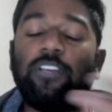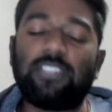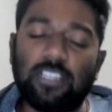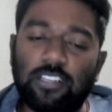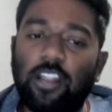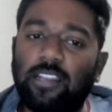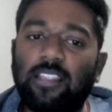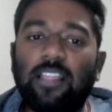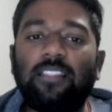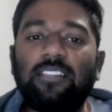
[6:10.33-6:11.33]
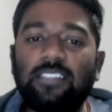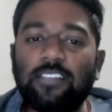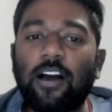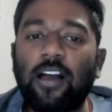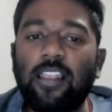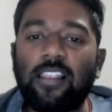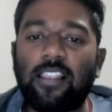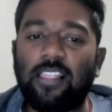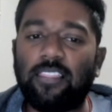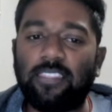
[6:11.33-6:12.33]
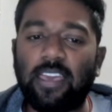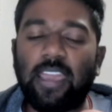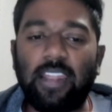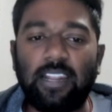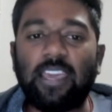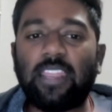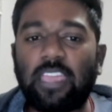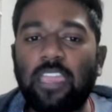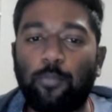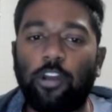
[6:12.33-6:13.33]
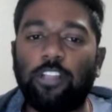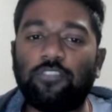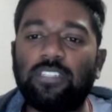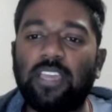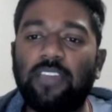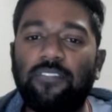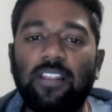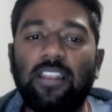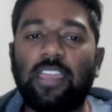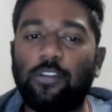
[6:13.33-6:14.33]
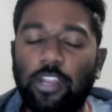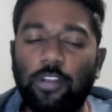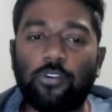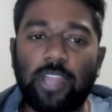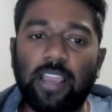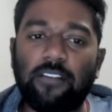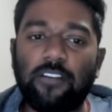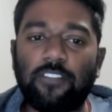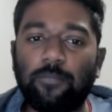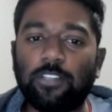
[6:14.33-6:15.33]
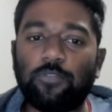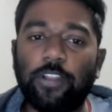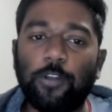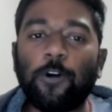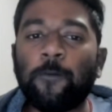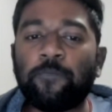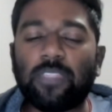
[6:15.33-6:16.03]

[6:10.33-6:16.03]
slot. This is all the entire key points which I feel like you need to take away from this video.